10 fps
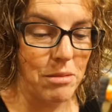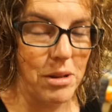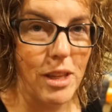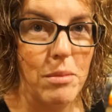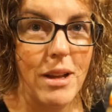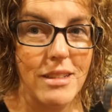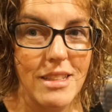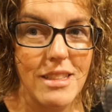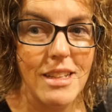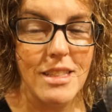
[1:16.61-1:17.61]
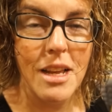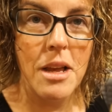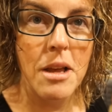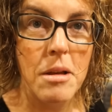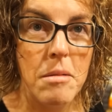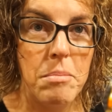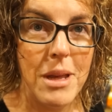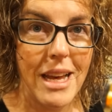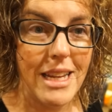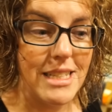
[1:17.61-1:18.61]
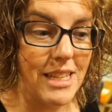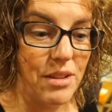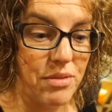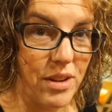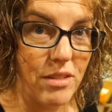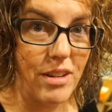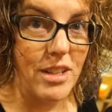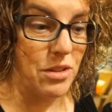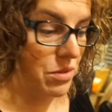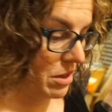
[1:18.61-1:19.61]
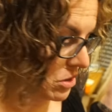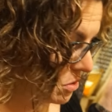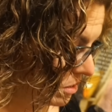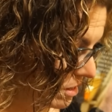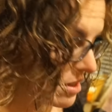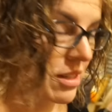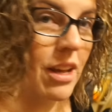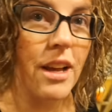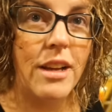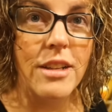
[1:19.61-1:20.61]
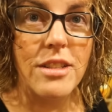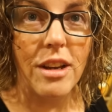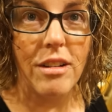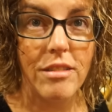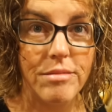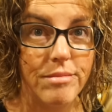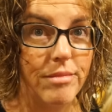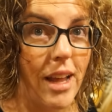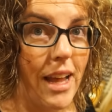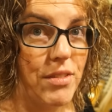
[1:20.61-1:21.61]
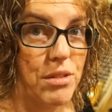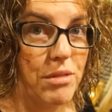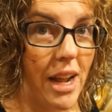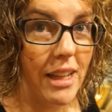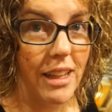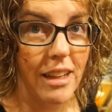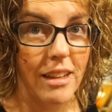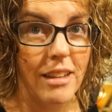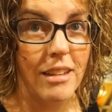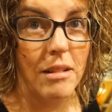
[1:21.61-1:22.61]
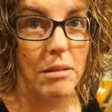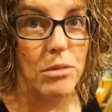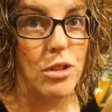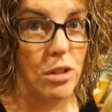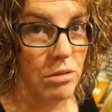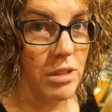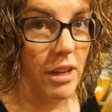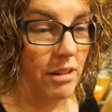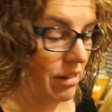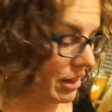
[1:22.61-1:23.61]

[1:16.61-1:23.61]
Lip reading: gonna be there because it's this BIT fundraiser for the schools. So I have to rally. I'm so tired